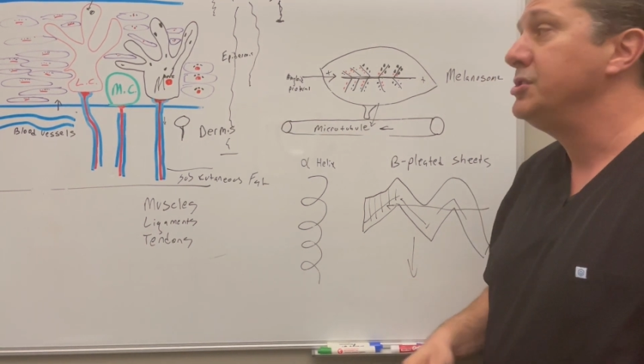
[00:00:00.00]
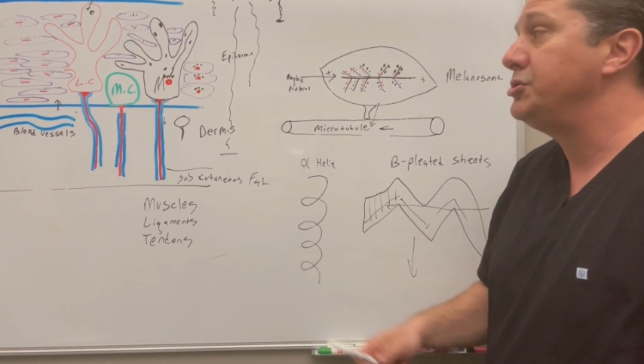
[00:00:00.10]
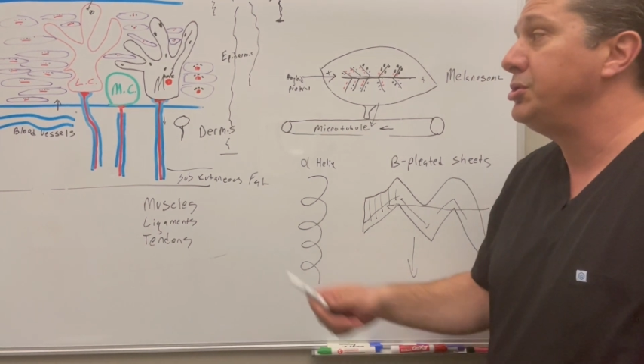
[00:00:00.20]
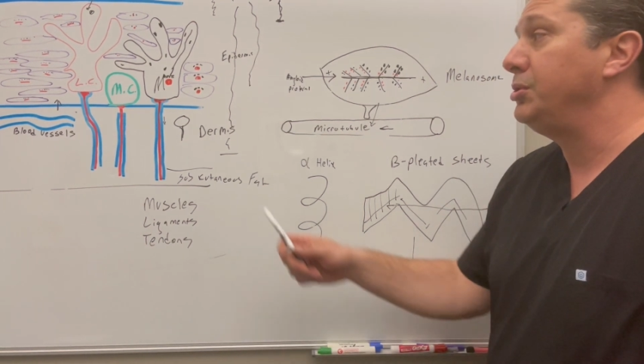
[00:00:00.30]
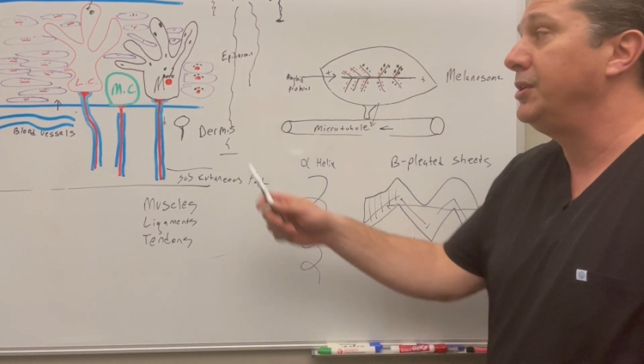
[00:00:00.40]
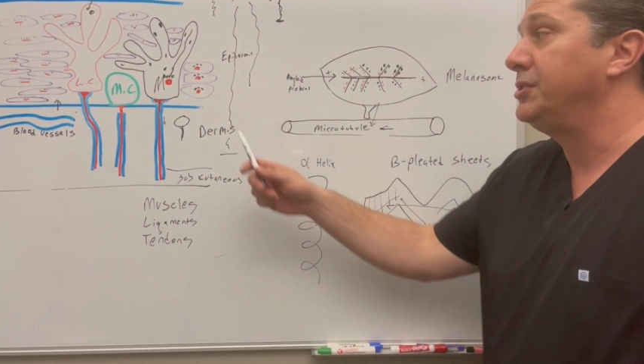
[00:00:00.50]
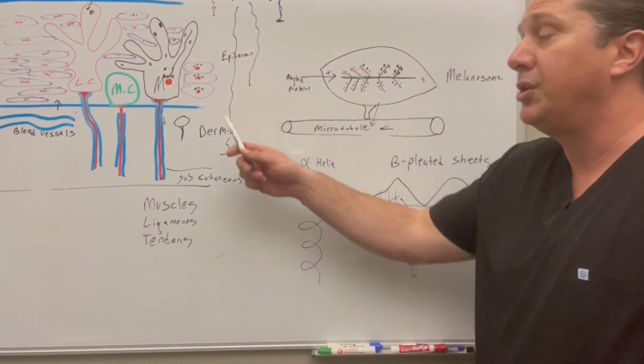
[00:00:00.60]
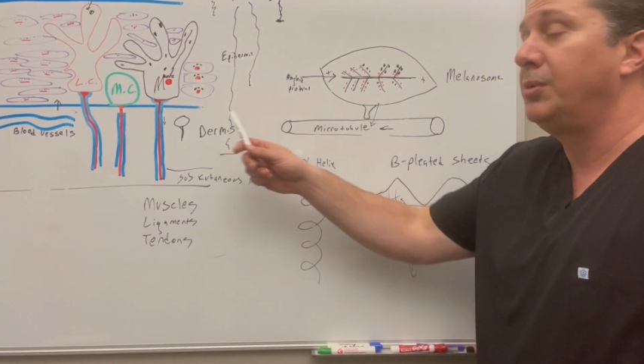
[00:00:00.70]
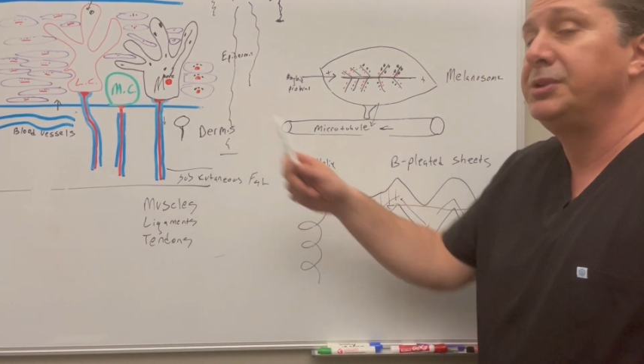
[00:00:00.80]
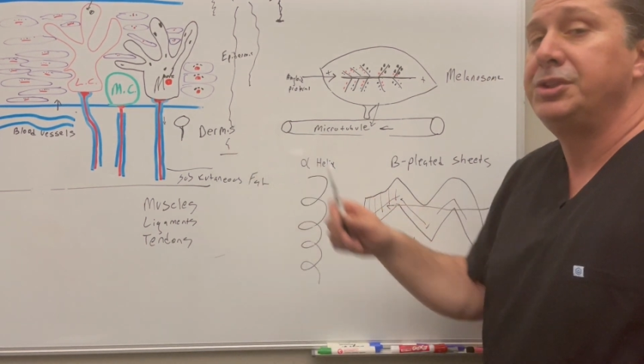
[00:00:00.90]
to the
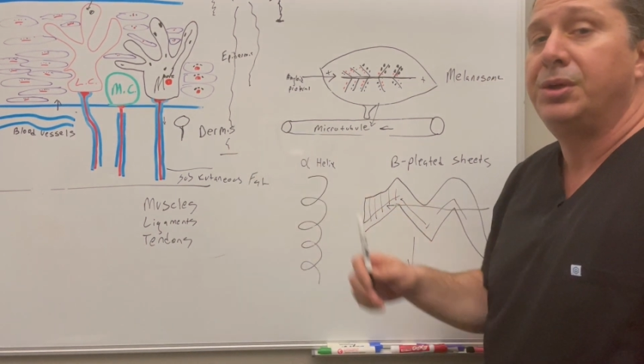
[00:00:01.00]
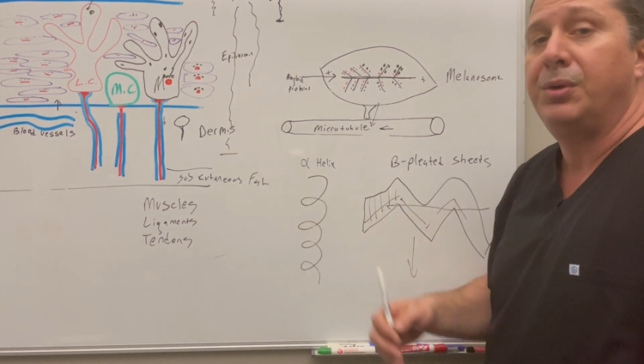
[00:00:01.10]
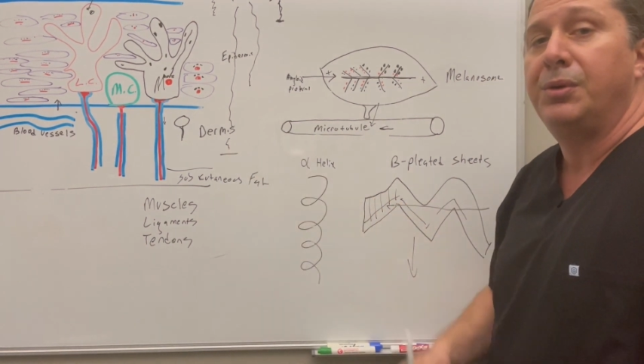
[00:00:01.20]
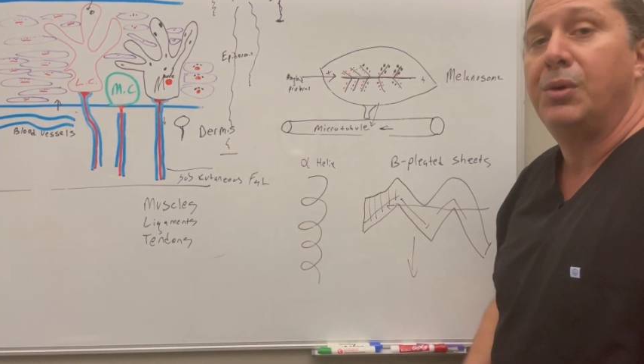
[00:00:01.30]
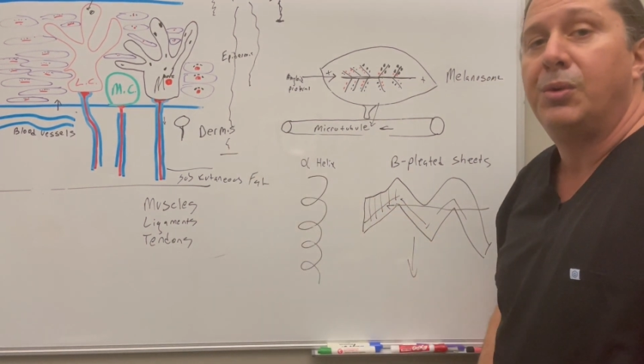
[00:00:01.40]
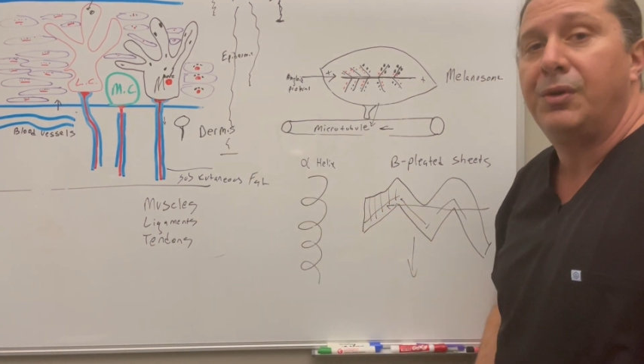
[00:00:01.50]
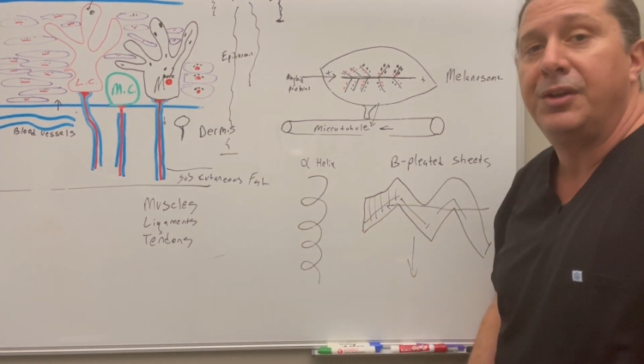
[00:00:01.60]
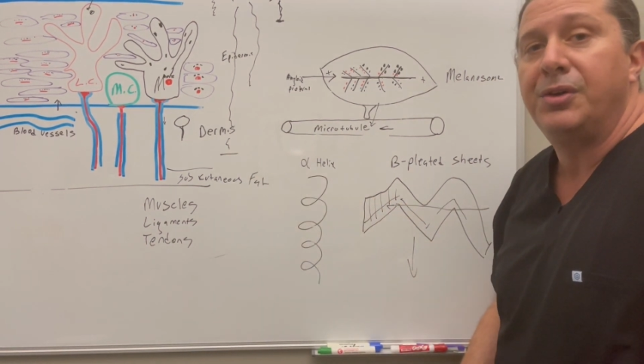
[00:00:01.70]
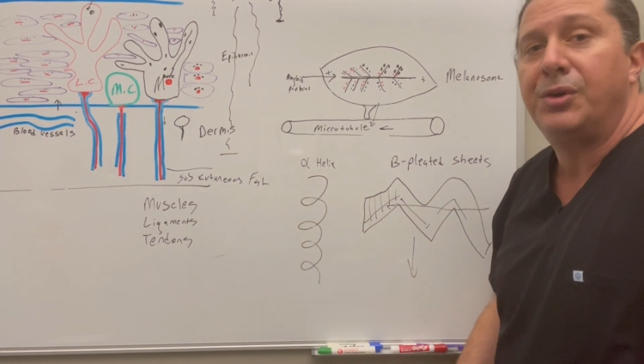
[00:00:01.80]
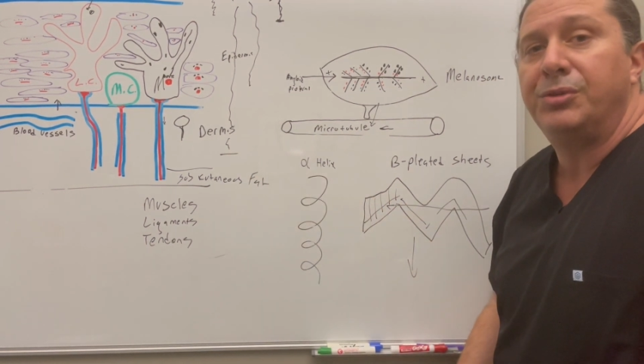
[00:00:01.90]
dermatome or the
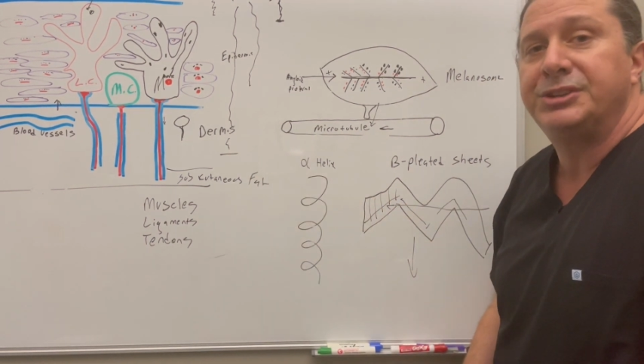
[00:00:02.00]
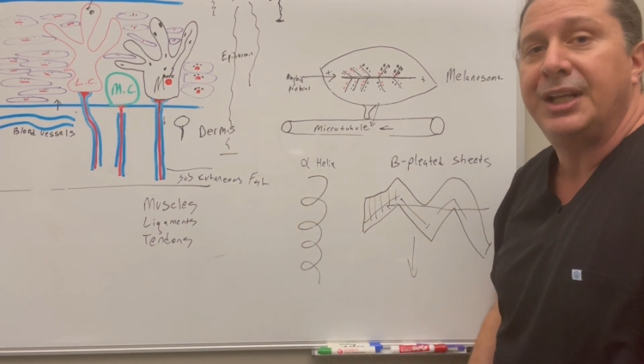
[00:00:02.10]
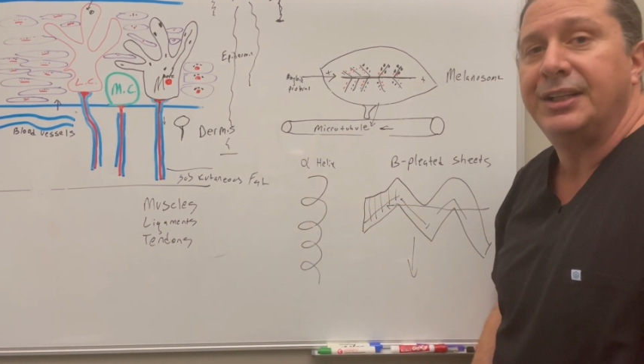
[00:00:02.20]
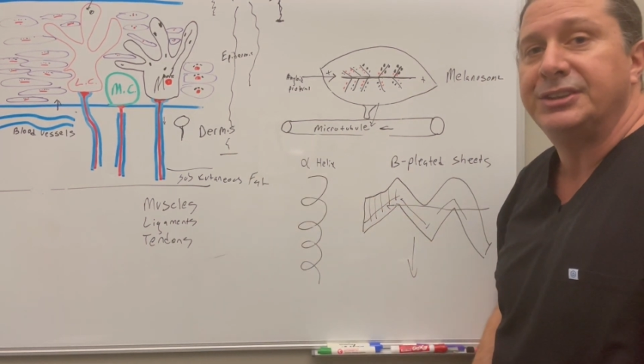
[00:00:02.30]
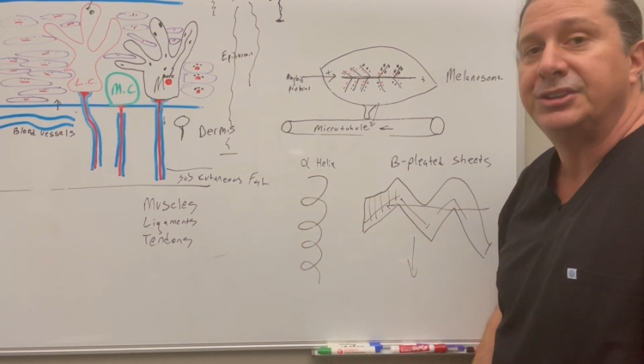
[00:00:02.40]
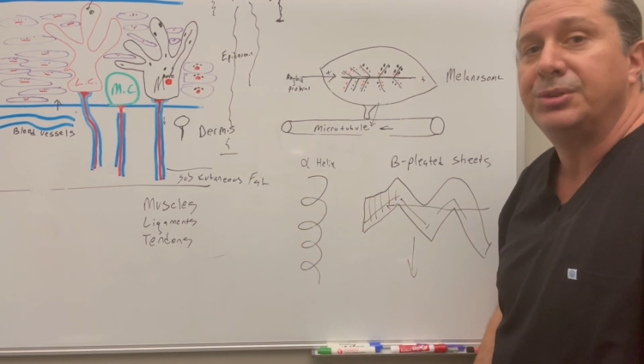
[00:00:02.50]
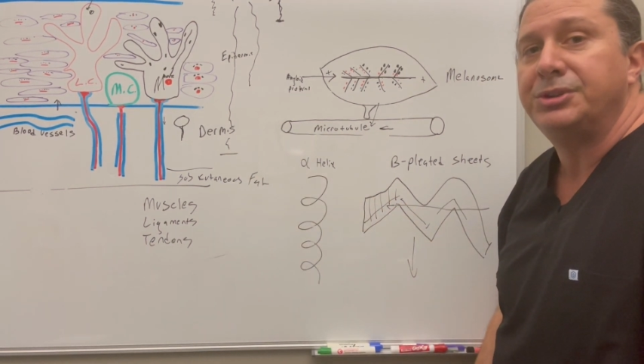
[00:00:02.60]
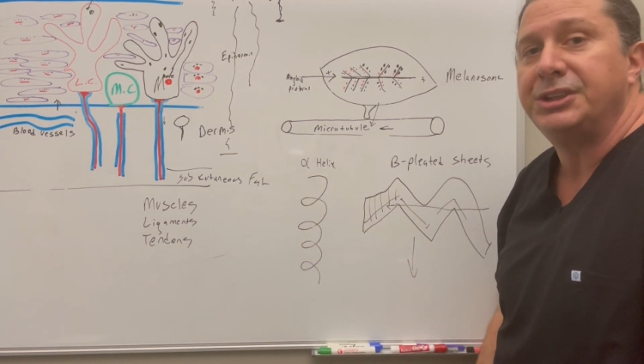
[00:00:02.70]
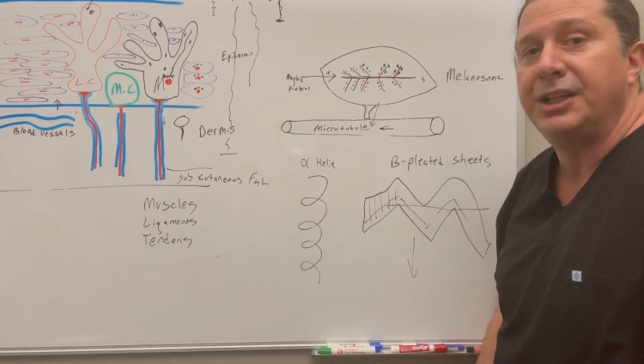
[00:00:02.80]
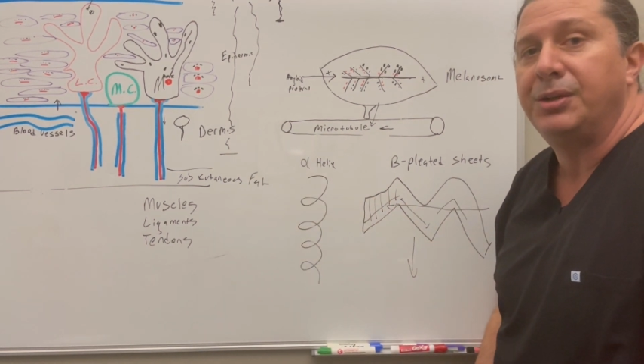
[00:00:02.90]
nerves that it's
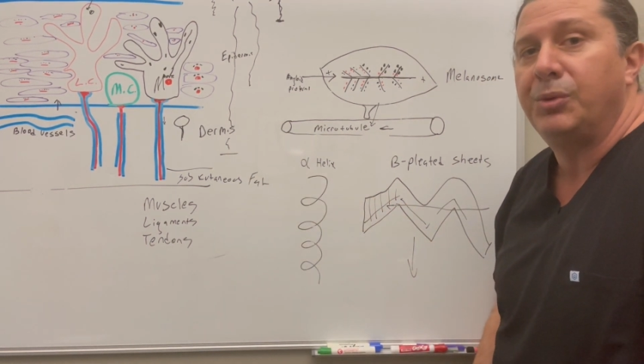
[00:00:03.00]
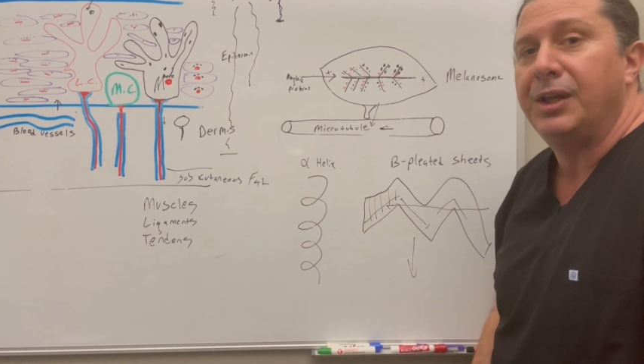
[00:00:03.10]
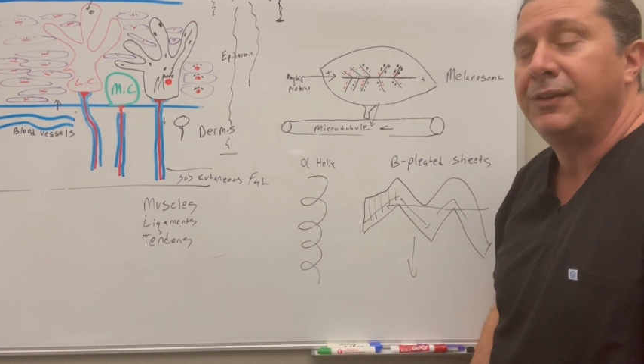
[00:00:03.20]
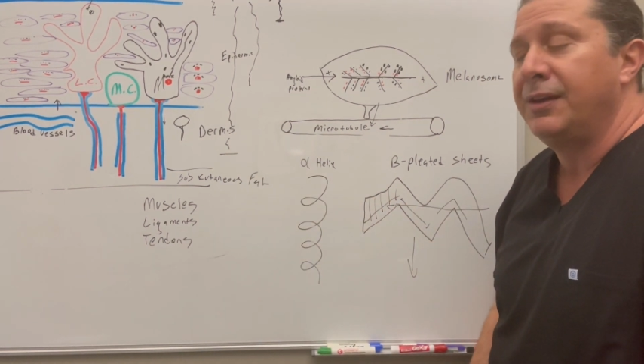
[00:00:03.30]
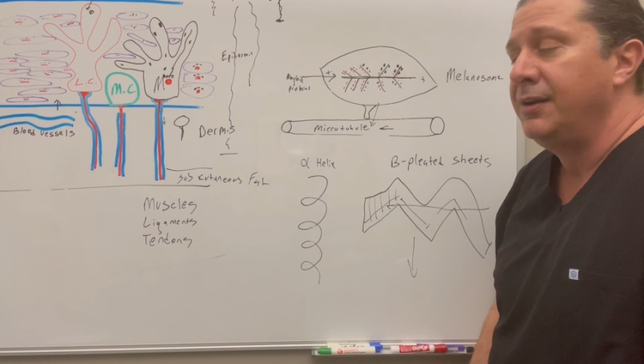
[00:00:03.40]
associated with.